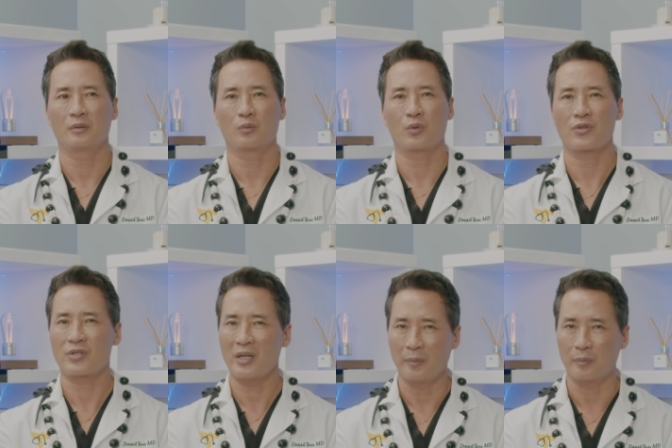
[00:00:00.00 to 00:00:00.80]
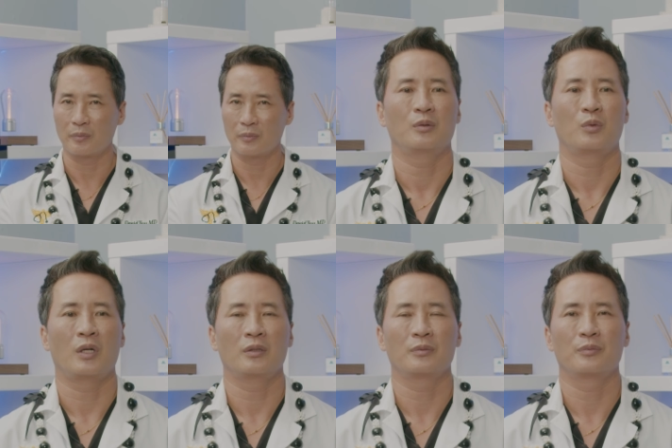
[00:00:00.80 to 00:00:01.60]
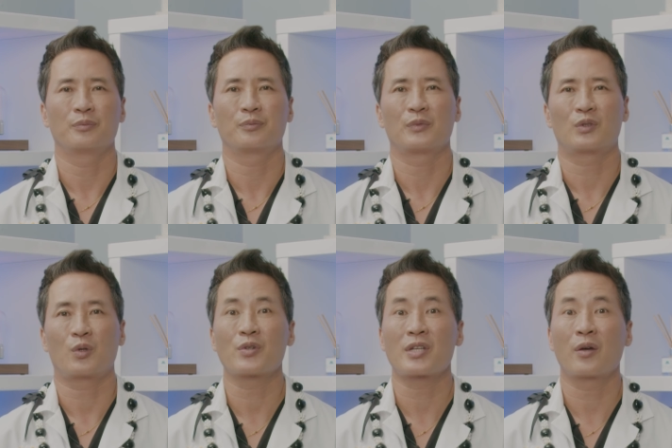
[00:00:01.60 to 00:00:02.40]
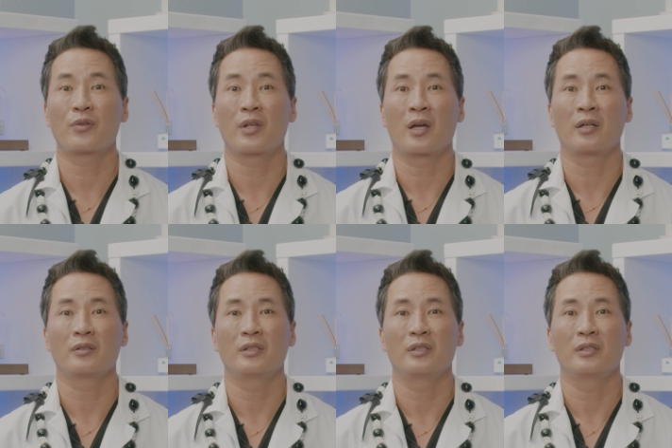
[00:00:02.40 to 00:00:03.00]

were the same. Well, it turns out that